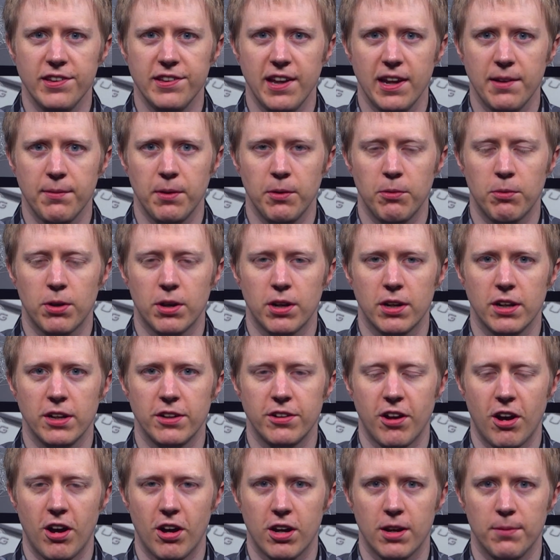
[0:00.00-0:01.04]
segment, we're going to
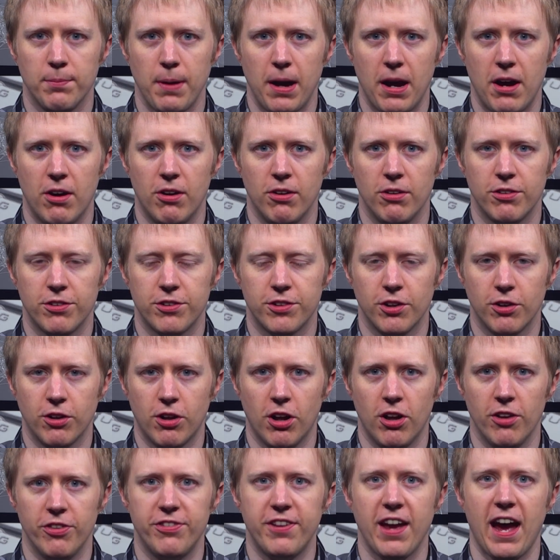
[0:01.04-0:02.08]
talk about
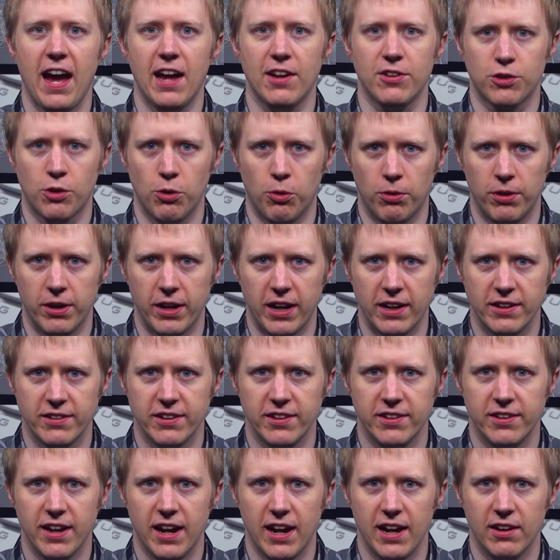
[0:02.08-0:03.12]
so-called
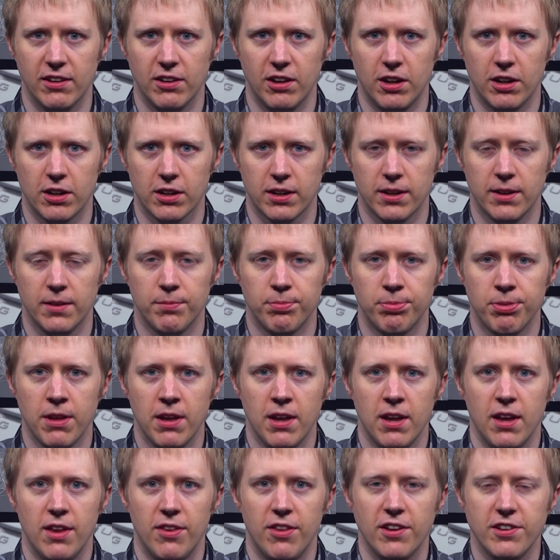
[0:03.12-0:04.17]
task-oriented dialogue.
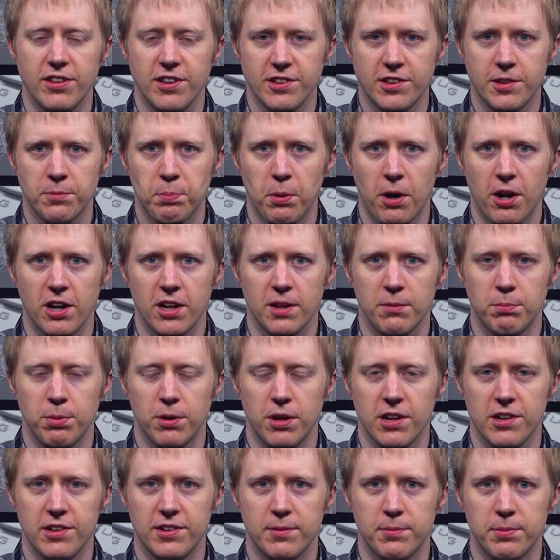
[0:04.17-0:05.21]
This is departing
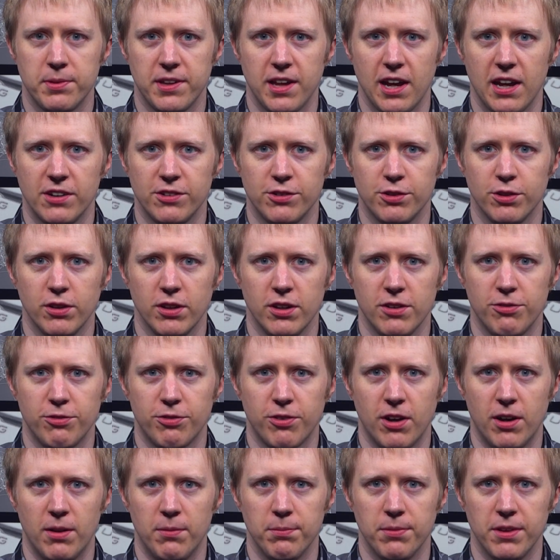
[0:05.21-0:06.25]
pretty substantially
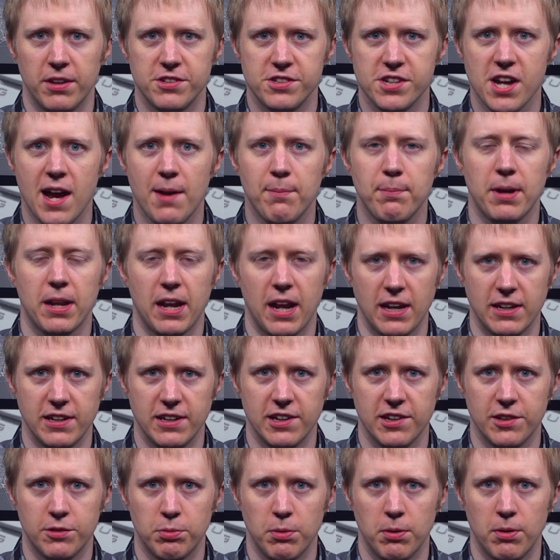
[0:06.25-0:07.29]
from the chatbot
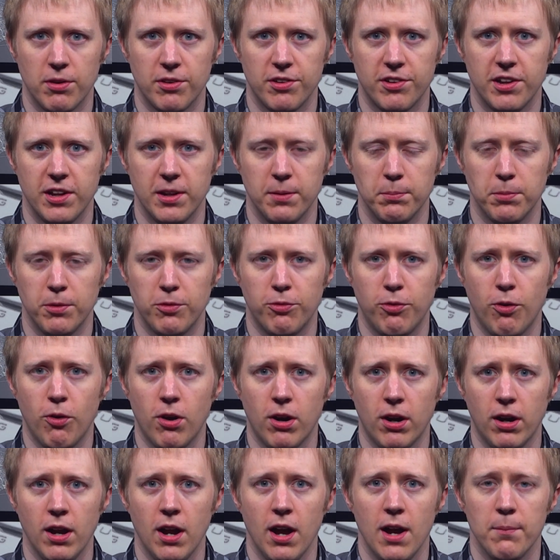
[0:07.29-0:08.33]
ideas we were seeing
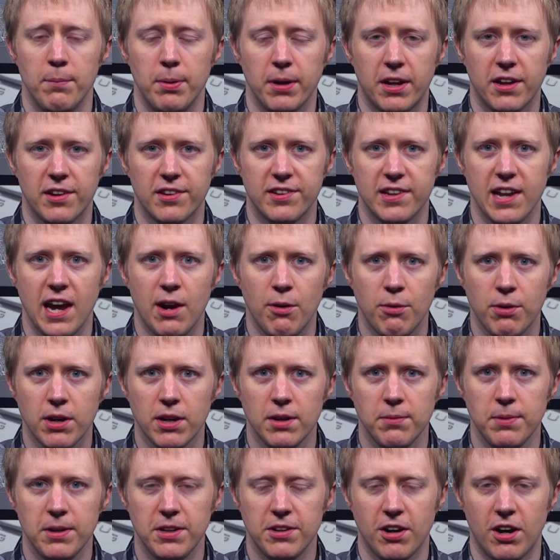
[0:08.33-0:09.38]
before, because now we're going
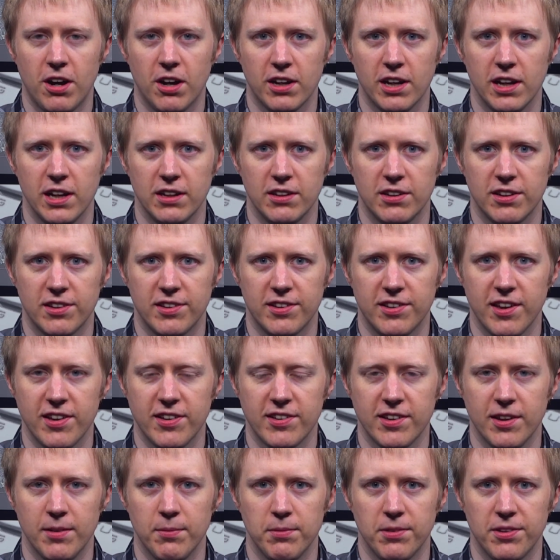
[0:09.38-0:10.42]
to be talking to
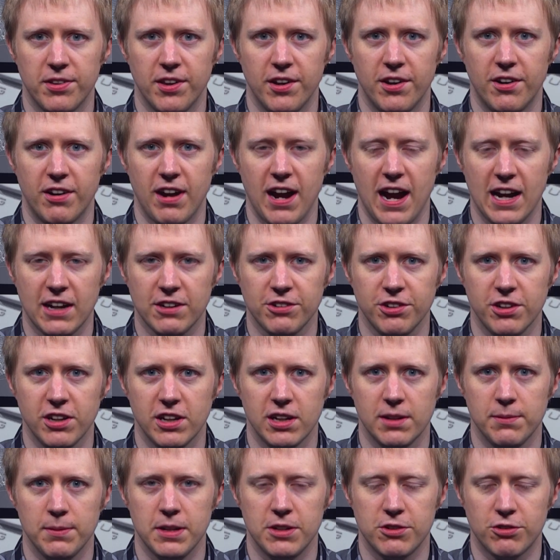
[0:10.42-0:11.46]
systems that are actually
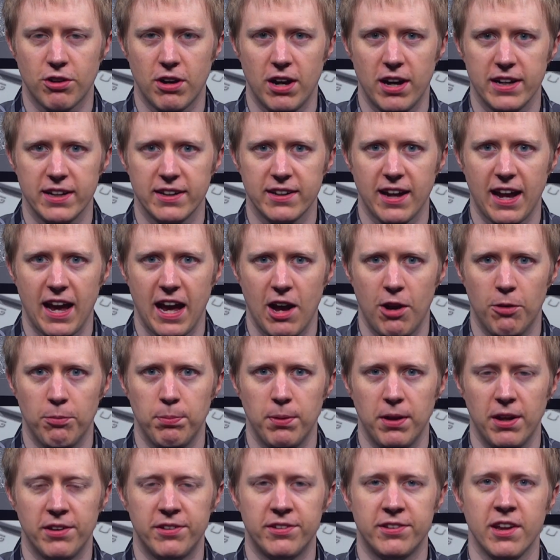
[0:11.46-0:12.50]
going to be trying to help
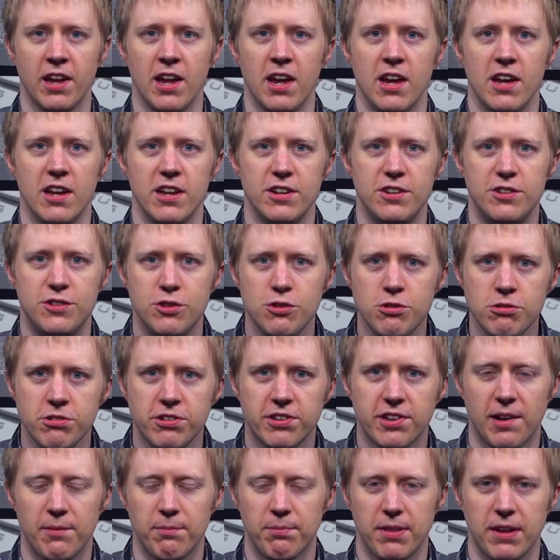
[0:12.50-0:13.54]
us do
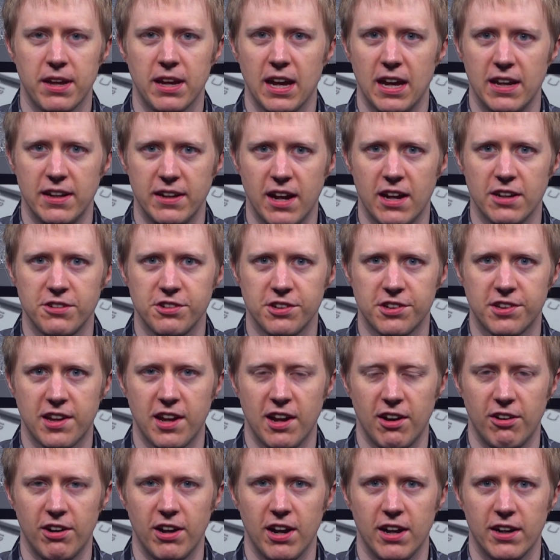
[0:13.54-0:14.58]
something and not just
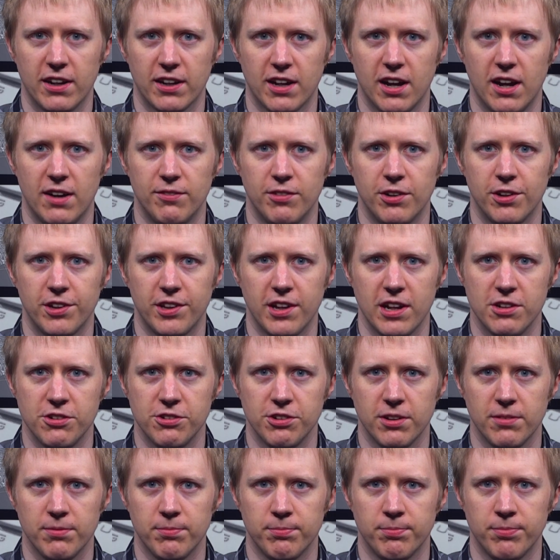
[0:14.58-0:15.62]
carry on a conversation.